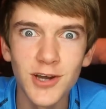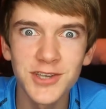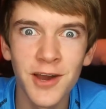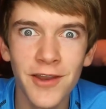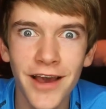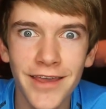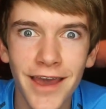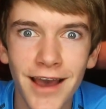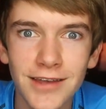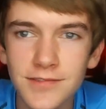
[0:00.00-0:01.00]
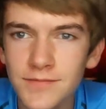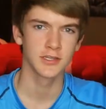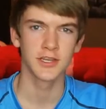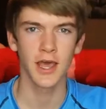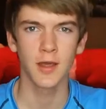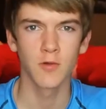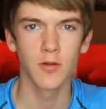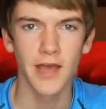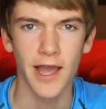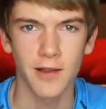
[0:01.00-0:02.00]
What's going on, guys? Today
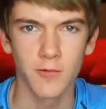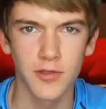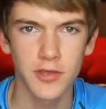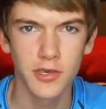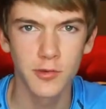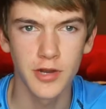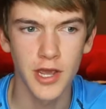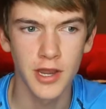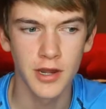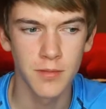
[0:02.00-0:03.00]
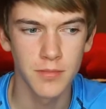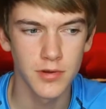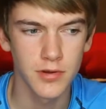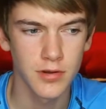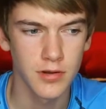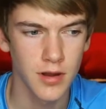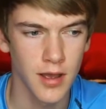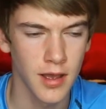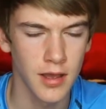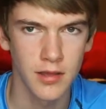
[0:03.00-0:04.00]
we're back with Q&A number,
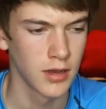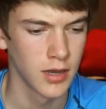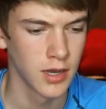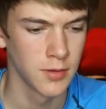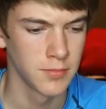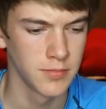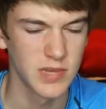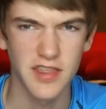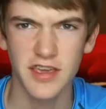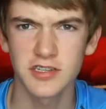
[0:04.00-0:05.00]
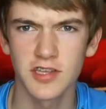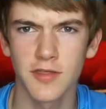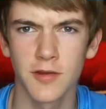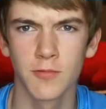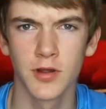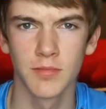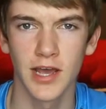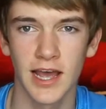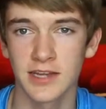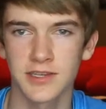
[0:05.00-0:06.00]
I think it's the third one,
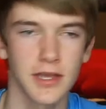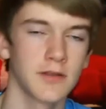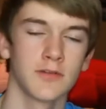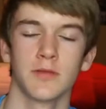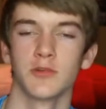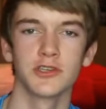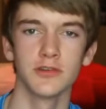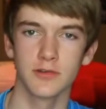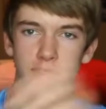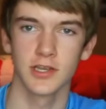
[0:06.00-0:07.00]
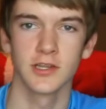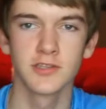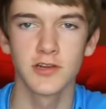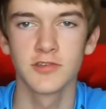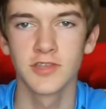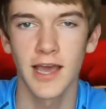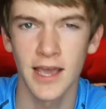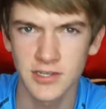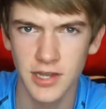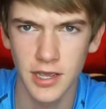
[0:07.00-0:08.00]
but ASKTANNER number two, because I didn't start using that
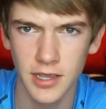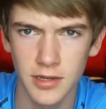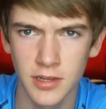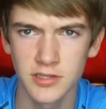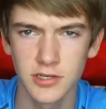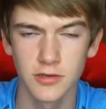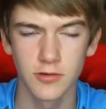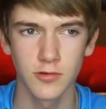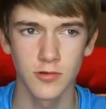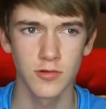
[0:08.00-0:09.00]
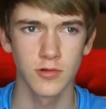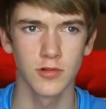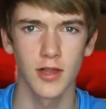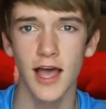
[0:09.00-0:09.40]
hashtag until